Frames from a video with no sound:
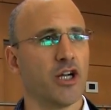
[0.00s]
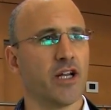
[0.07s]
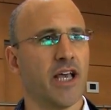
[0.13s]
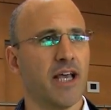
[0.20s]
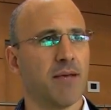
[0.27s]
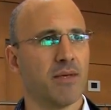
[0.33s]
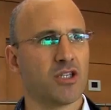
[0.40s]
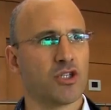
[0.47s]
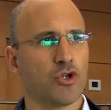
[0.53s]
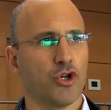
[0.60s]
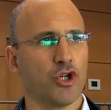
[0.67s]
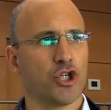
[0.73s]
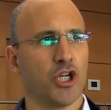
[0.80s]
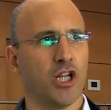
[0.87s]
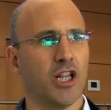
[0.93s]
game, a
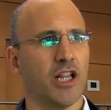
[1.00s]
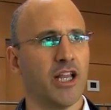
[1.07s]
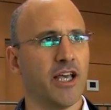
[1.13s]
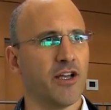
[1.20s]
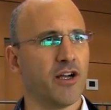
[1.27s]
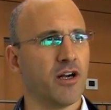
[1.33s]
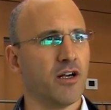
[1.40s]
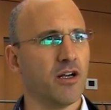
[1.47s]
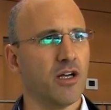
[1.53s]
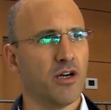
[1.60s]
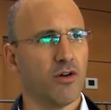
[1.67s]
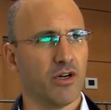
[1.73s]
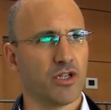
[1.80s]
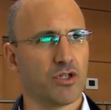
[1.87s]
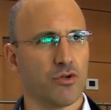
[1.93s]
social layer
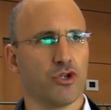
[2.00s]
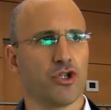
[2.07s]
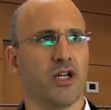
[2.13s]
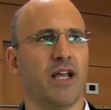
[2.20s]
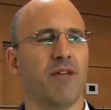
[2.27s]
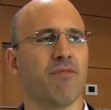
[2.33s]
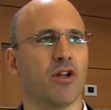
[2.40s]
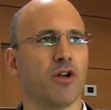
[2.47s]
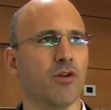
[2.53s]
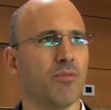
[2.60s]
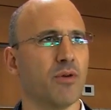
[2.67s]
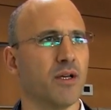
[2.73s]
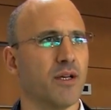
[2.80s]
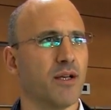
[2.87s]
or a social envelope,